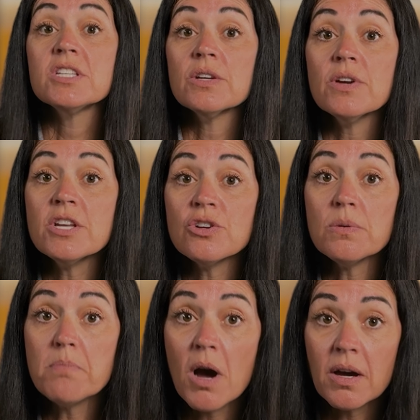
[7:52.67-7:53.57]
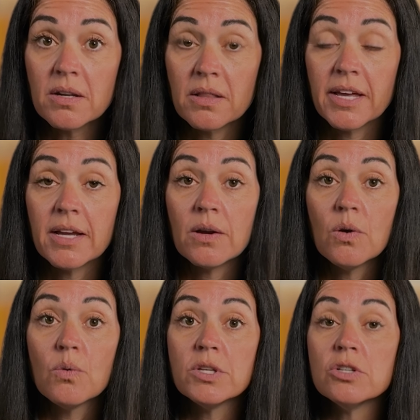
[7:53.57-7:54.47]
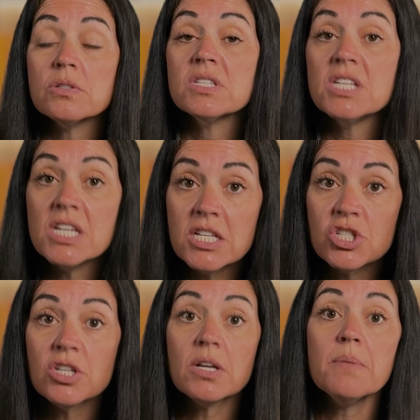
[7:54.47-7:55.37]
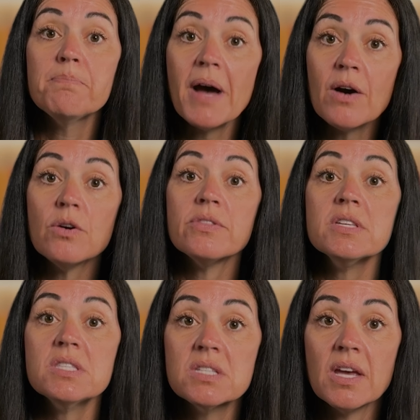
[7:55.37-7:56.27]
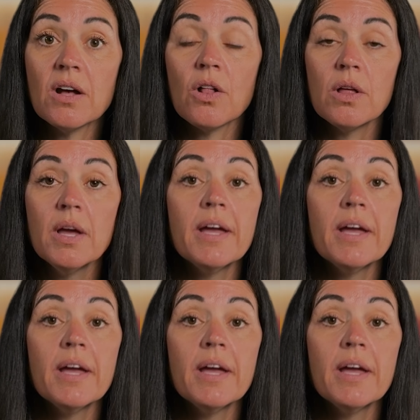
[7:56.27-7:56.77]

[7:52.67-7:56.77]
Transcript: During your modeling, when you're teaching about the skill,